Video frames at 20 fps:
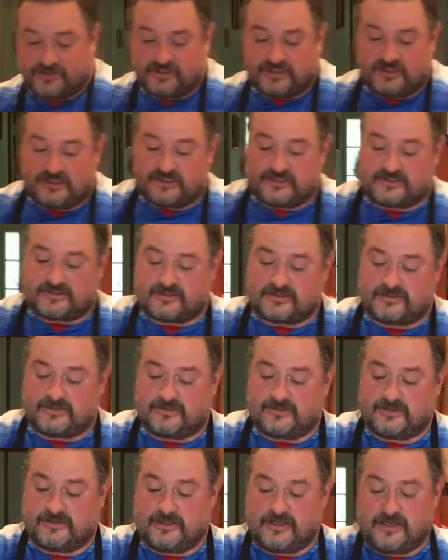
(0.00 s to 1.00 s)
cheese
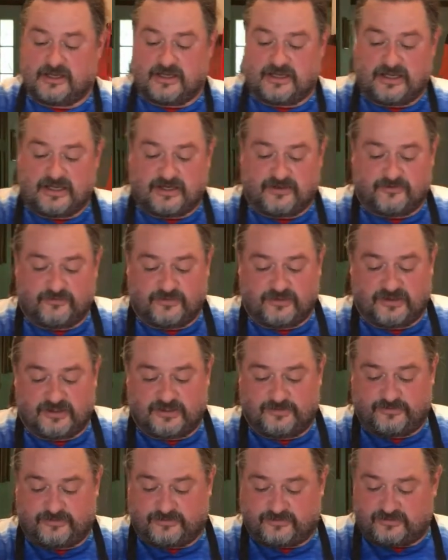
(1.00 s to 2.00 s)
and we
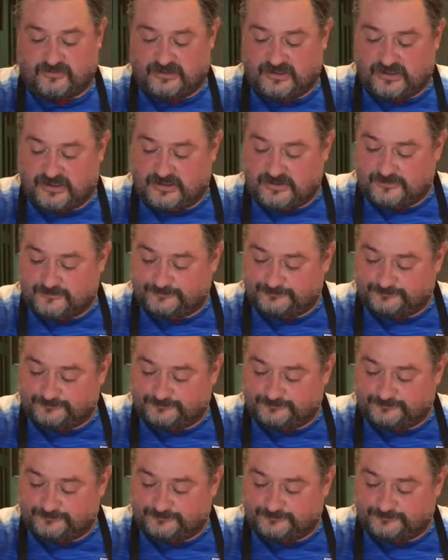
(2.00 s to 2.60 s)
liberally